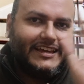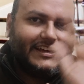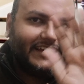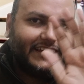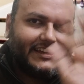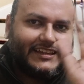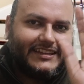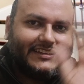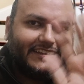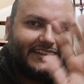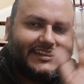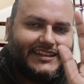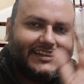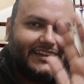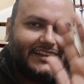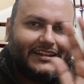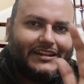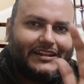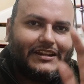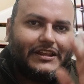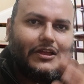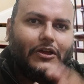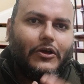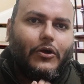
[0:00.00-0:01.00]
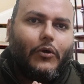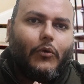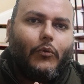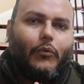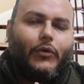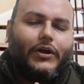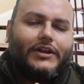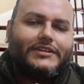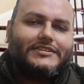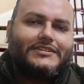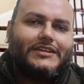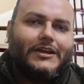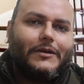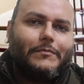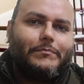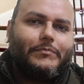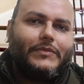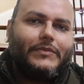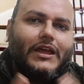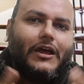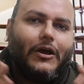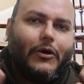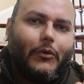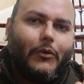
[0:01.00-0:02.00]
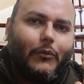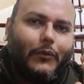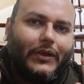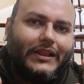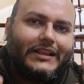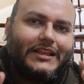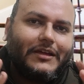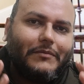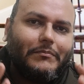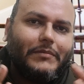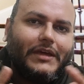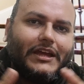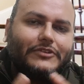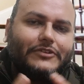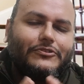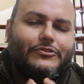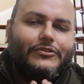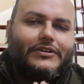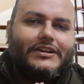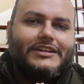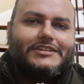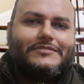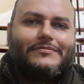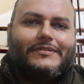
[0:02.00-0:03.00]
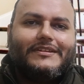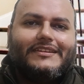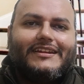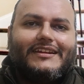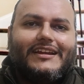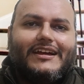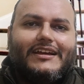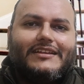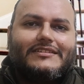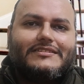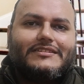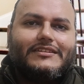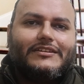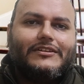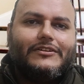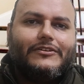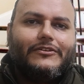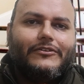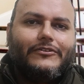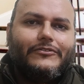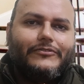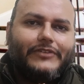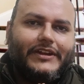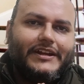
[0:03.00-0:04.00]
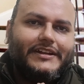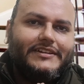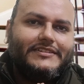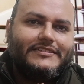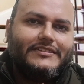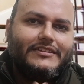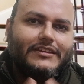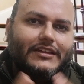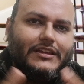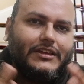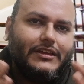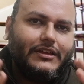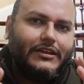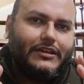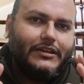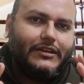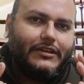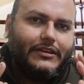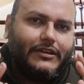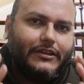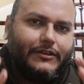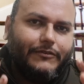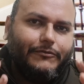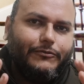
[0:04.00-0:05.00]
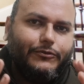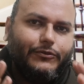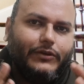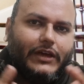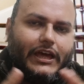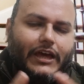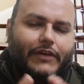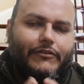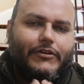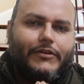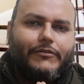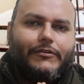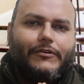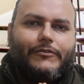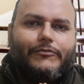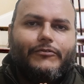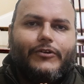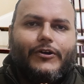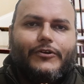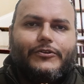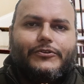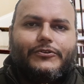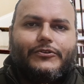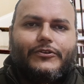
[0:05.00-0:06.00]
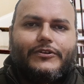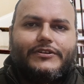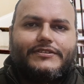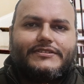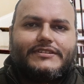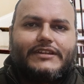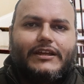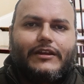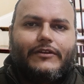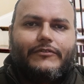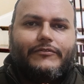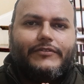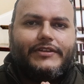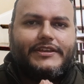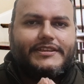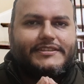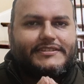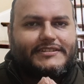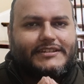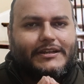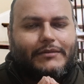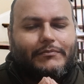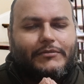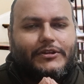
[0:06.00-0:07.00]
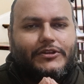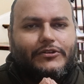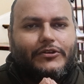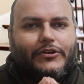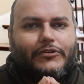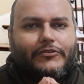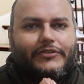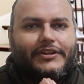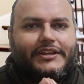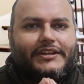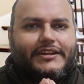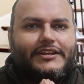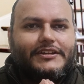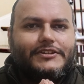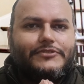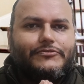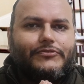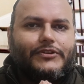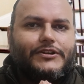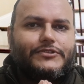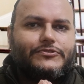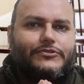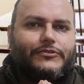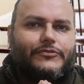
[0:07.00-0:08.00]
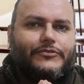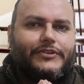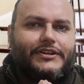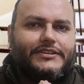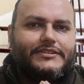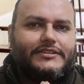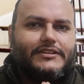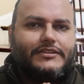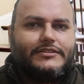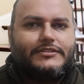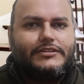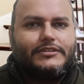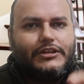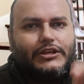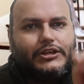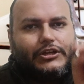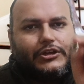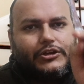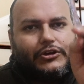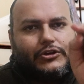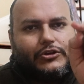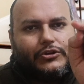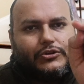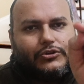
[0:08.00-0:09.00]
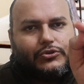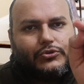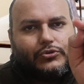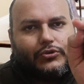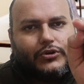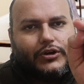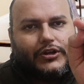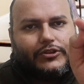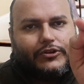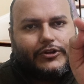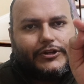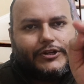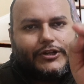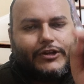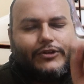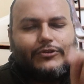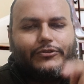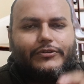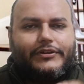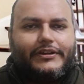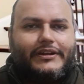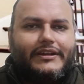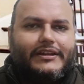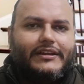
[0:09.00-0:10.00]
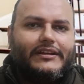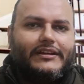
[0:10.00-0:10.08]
Hey there, what's up? Welcome back to English Mantras. Friends, if you have ever found yourself stumbling over English words or phrases, you are not alone.